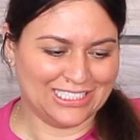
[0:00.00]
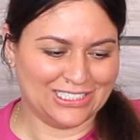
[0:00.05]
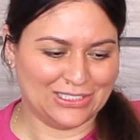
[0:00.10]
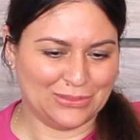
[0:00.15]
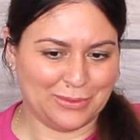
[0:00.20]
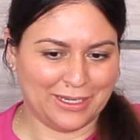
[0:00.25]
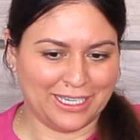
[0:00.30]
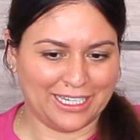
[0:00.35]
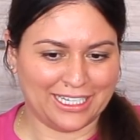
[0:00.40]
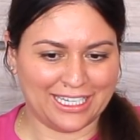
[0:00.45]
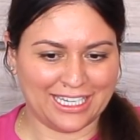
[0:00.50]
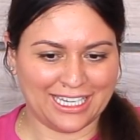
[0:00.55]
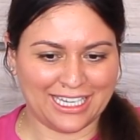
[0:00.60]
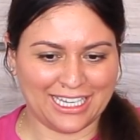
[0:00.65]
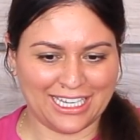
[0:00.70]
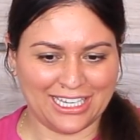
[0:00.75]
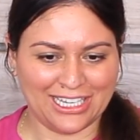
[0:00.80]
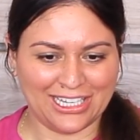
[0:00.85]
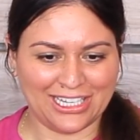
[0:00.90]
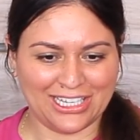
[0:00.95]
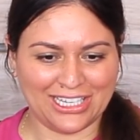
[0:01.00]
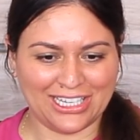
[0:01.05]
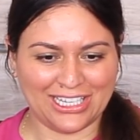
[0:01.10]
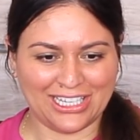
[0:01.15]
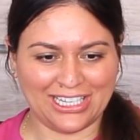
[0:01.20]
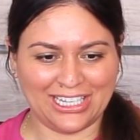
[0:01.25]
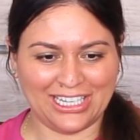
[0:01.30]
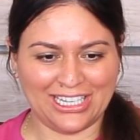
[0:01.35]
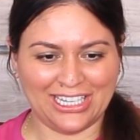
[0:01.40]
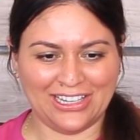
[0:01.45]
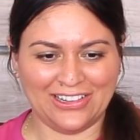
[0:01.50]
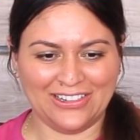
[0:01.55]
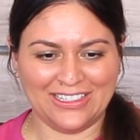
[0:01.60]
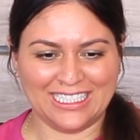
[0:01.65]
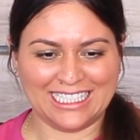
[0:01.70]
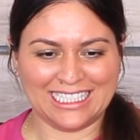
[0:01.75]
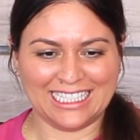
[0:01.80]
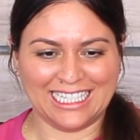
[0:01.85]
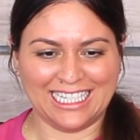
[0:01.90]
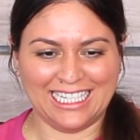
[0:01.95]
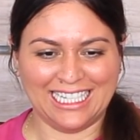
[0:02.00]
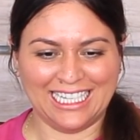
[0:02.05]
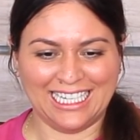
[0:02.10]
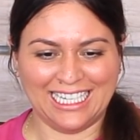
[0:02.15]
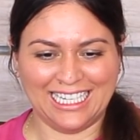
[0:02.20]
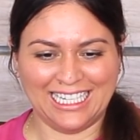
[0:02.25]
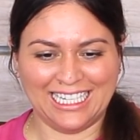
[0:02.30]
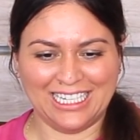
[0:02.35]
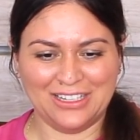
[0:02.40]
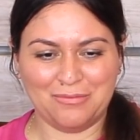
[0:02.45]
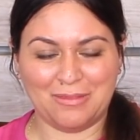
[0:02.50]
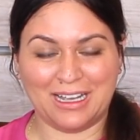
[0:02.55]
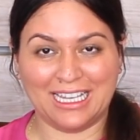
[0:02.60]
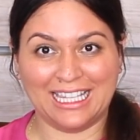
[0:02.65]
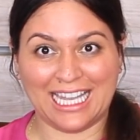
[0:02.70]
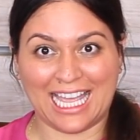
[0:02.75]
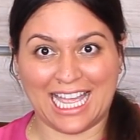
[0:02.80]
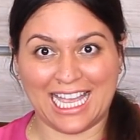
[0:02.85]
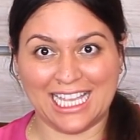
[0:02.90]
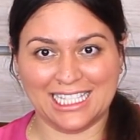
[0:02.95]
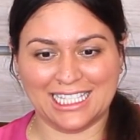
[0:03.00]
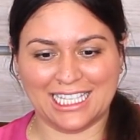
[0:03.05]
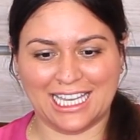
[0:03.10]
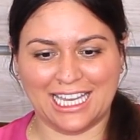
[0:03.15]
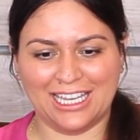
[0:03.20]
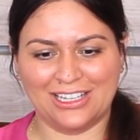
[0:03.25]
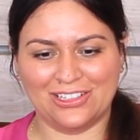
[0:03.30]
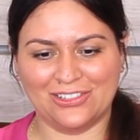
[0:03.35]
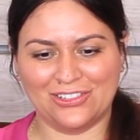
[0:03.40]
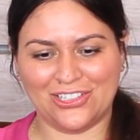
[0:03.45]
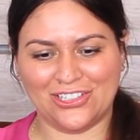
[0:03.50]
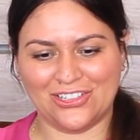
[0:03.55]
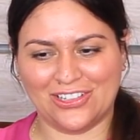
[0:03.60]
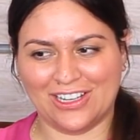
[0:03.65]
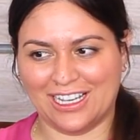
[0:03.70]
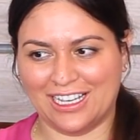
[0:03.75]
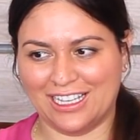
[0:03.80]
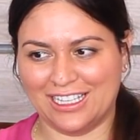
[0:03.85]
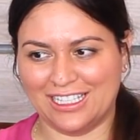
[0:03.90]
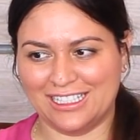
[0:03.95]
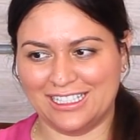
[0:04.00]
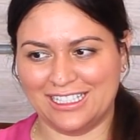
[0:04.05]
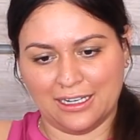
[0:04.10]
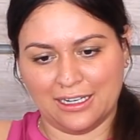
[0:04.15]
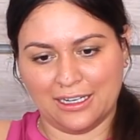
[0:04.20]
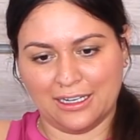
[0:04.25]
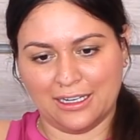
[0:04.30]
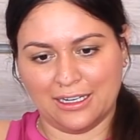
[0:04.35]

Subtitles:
Oh my god, how exciting! My last candle, you guys.